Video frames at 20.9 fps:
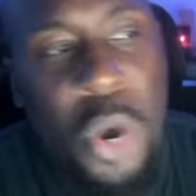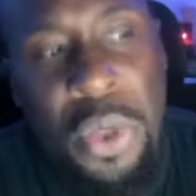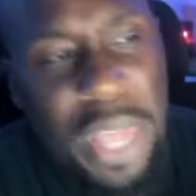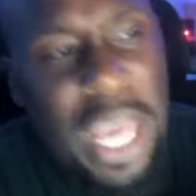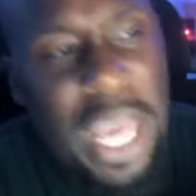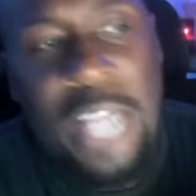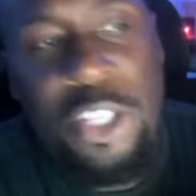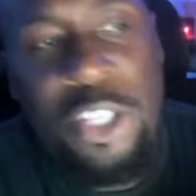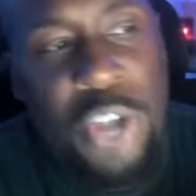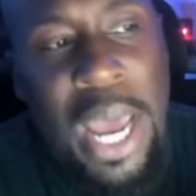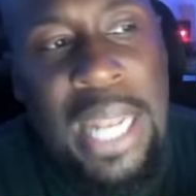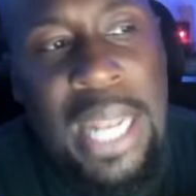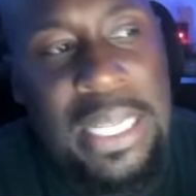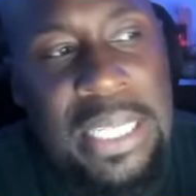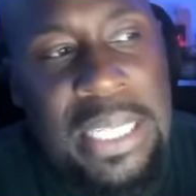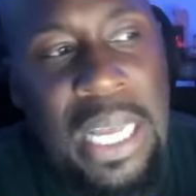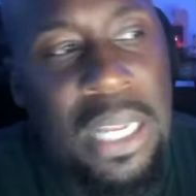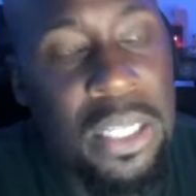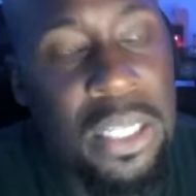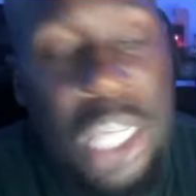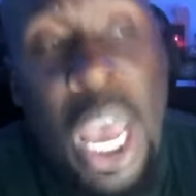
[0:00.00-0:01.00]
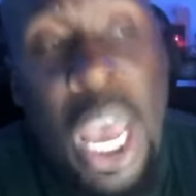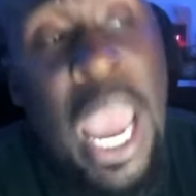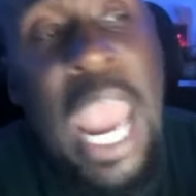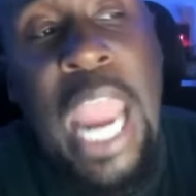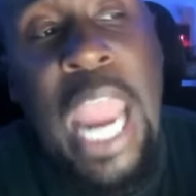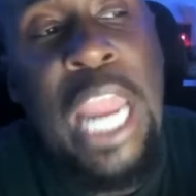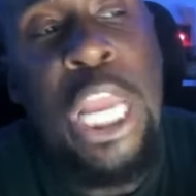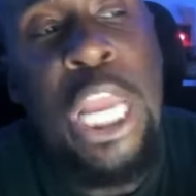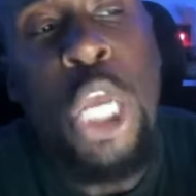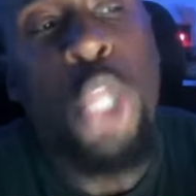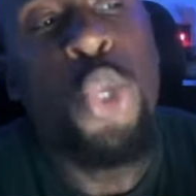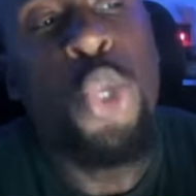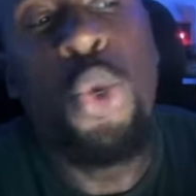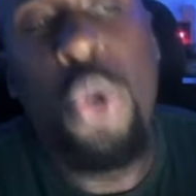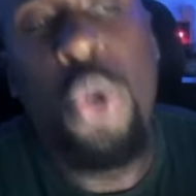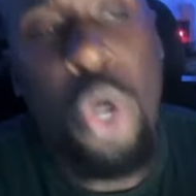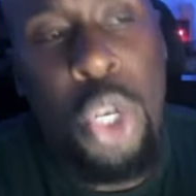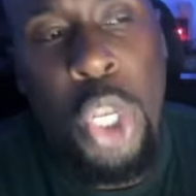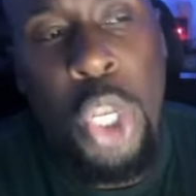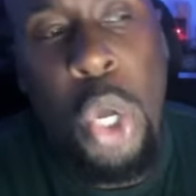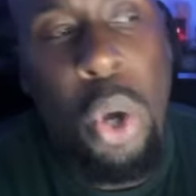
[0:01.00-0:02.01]
They'll try to tell us, hey, you
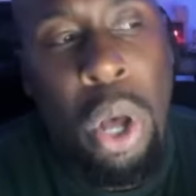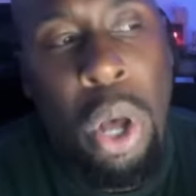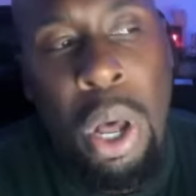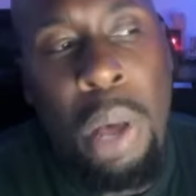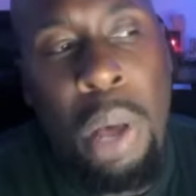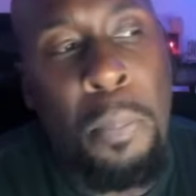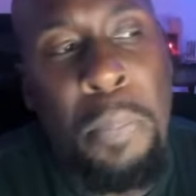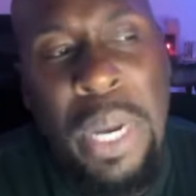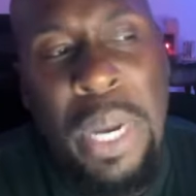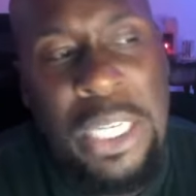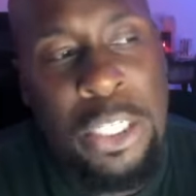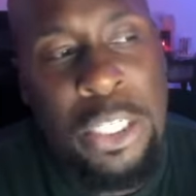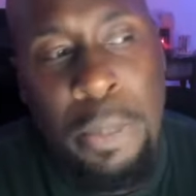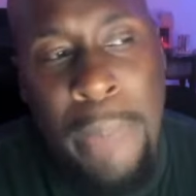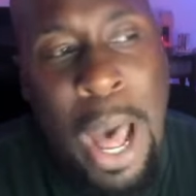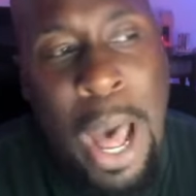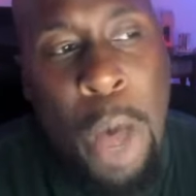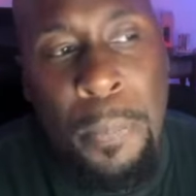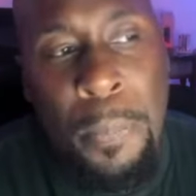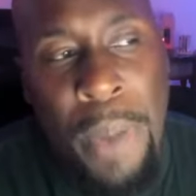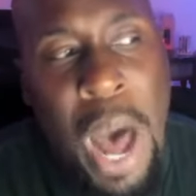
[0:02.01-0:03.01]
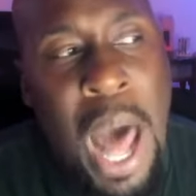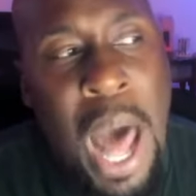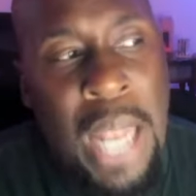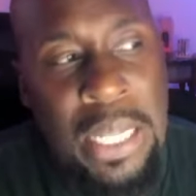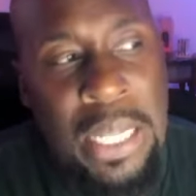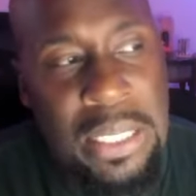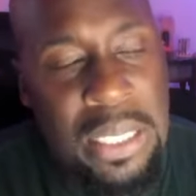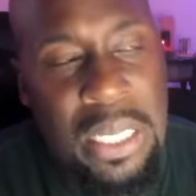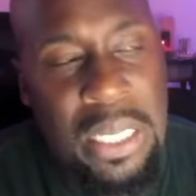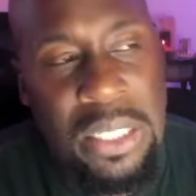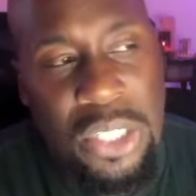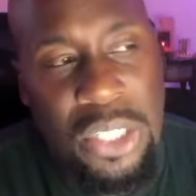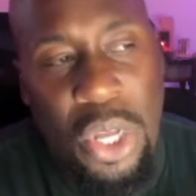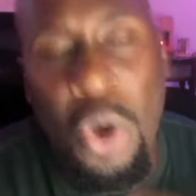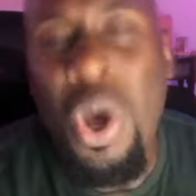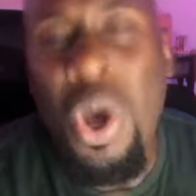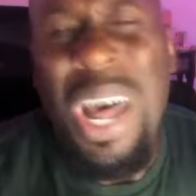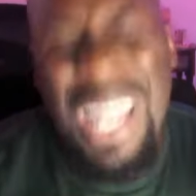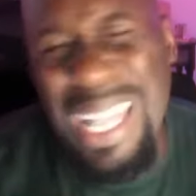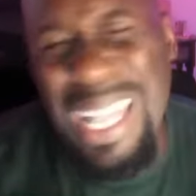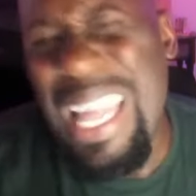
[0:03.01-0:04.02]
don't know much about politics, so
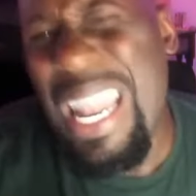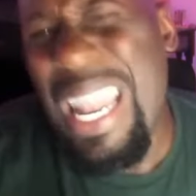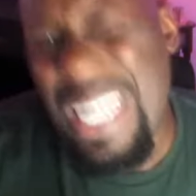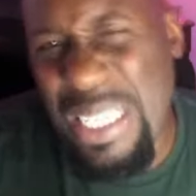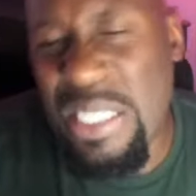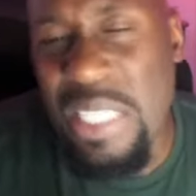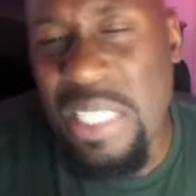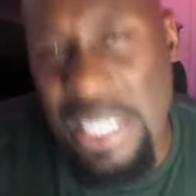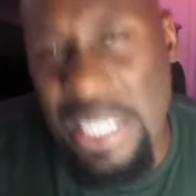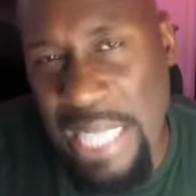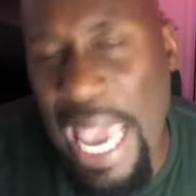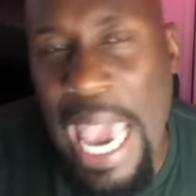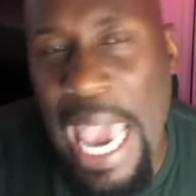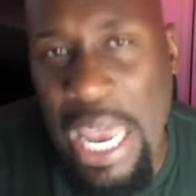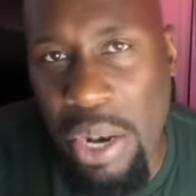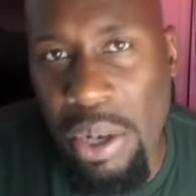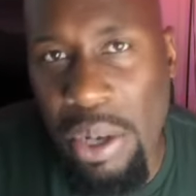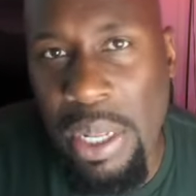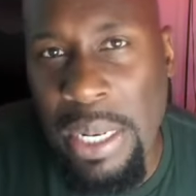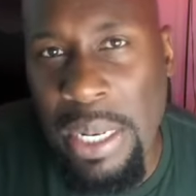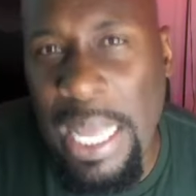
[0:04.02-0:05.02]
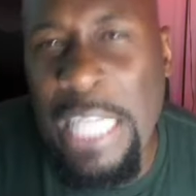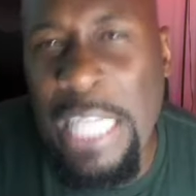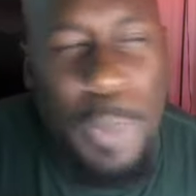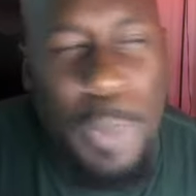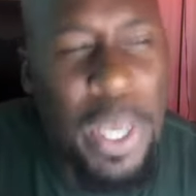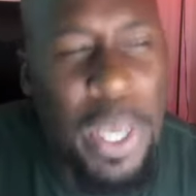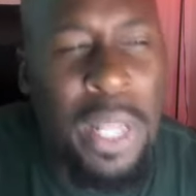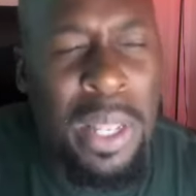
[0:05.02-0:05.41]
let us just handle it. They speak